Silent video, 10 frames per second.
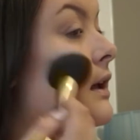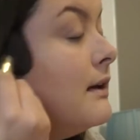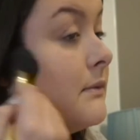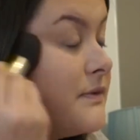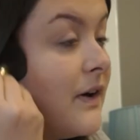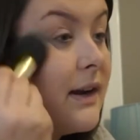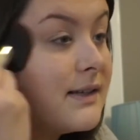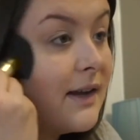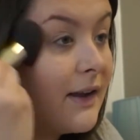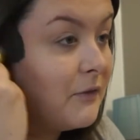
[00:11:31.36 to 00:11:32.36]
it was very
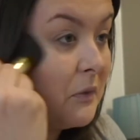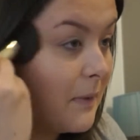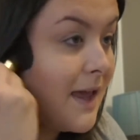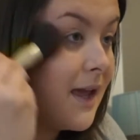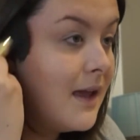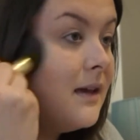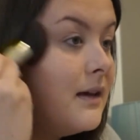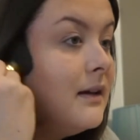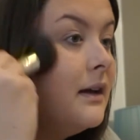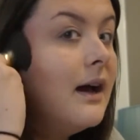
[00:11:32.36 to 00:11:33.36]
exciting for me.
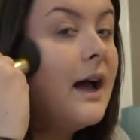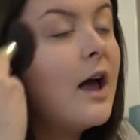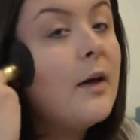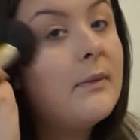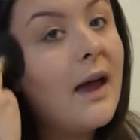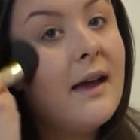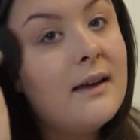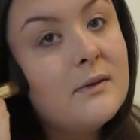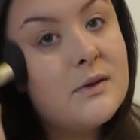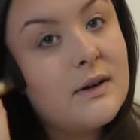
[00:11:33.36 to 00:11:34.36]
Yeah,
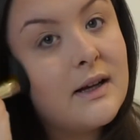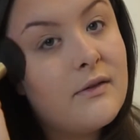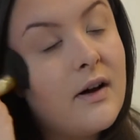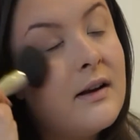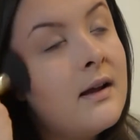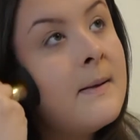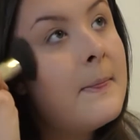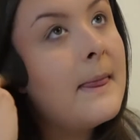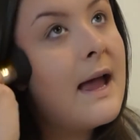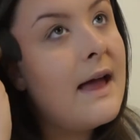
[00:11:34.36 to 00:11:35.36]
it was really good fun.
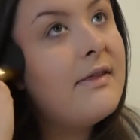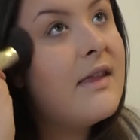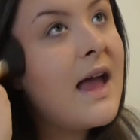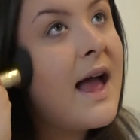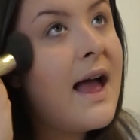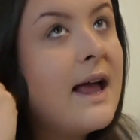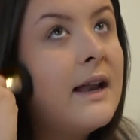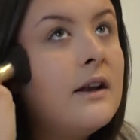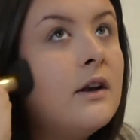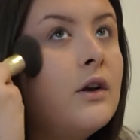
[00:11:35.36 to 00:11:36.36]
And
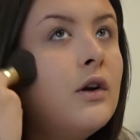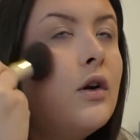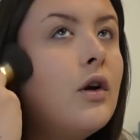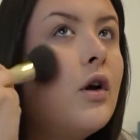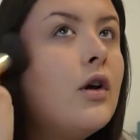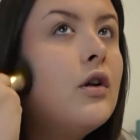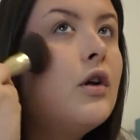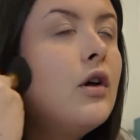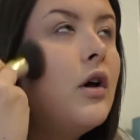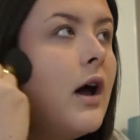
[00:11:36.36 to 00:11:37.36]
then
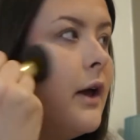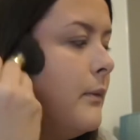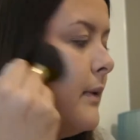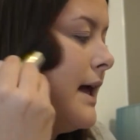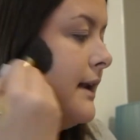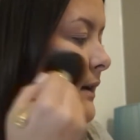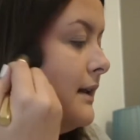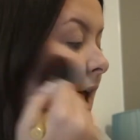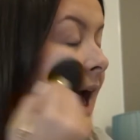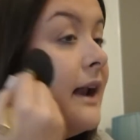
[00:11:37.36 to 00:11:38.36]
I went
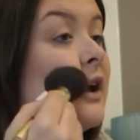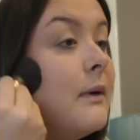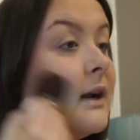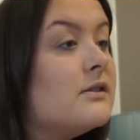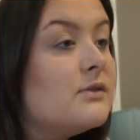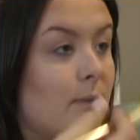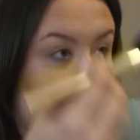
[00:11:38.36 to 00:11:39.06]
and saw my